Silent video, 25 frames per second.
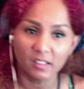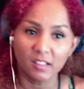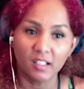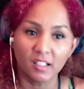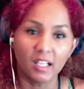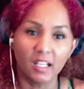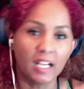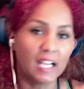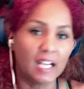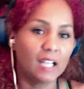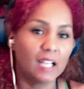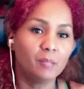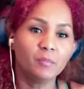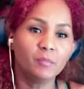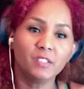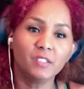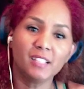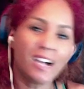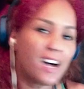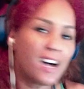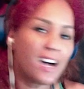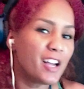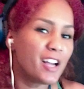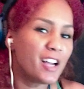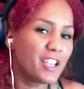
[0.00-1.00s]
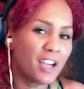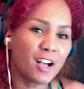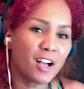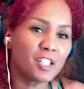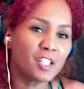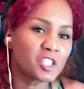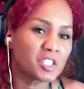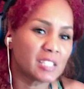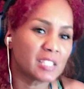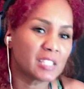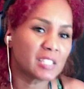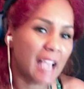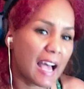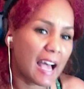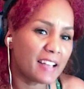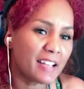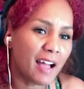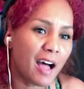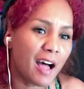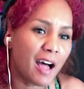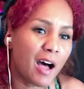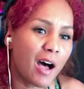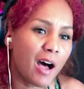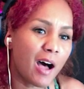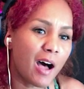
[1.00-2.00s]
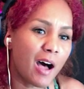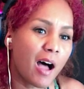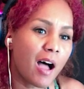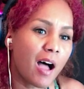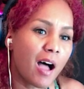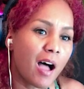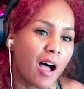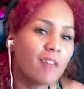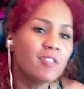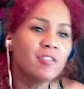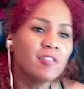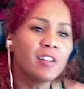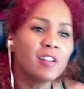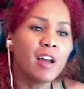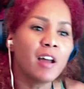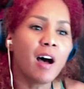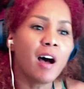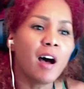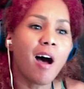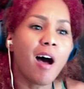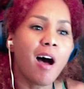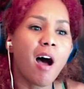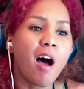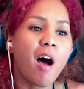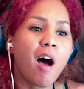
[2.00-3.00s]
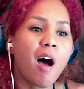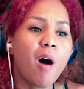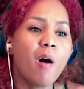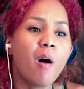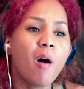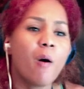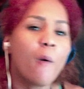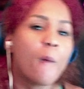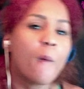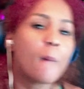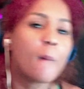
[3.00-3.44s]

I'm not your shadow now.